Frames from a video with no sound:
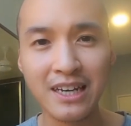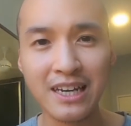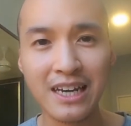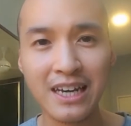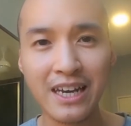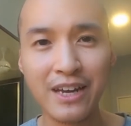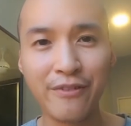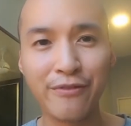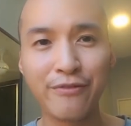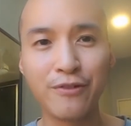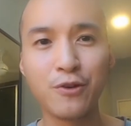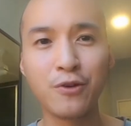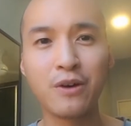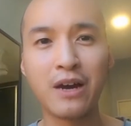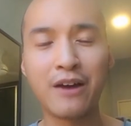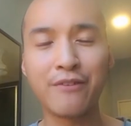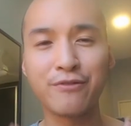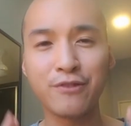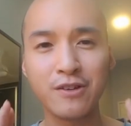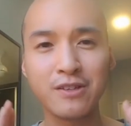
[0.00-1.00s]
If you
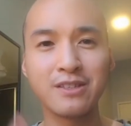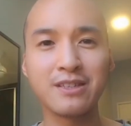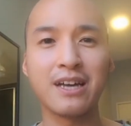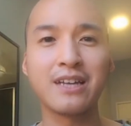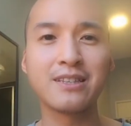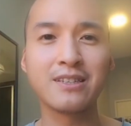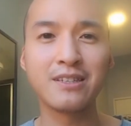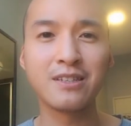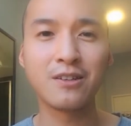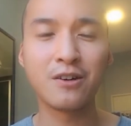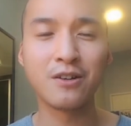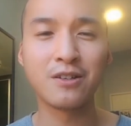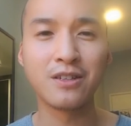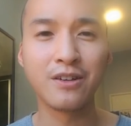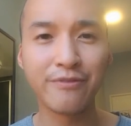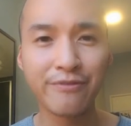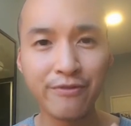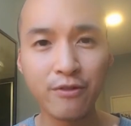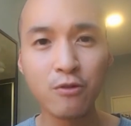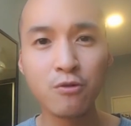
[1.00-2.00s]
have not started on the
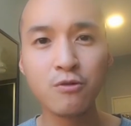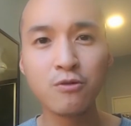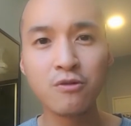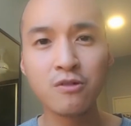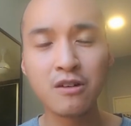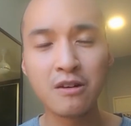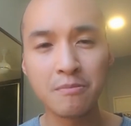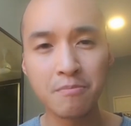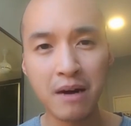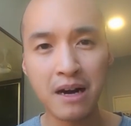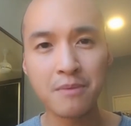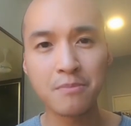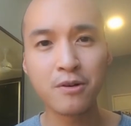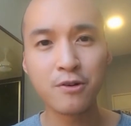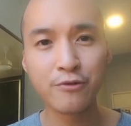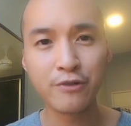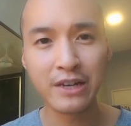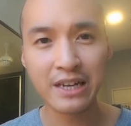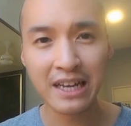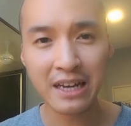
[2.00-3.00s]
full Bible
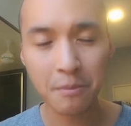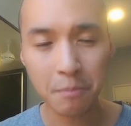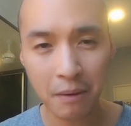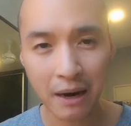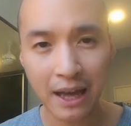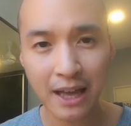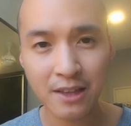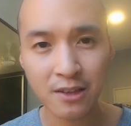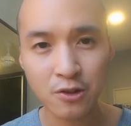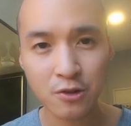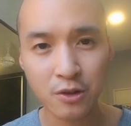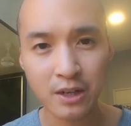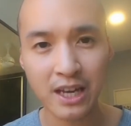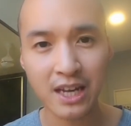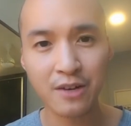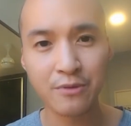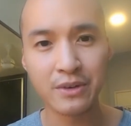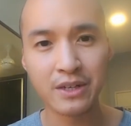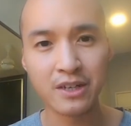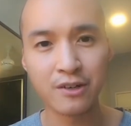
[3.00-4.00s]
reading plan together
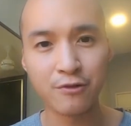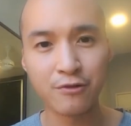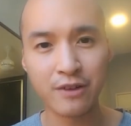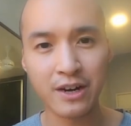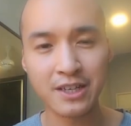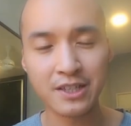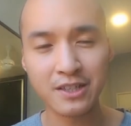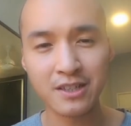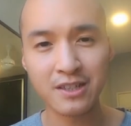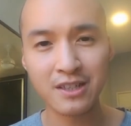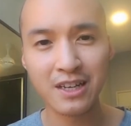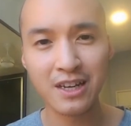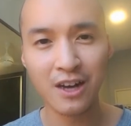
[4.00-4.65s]
with the rest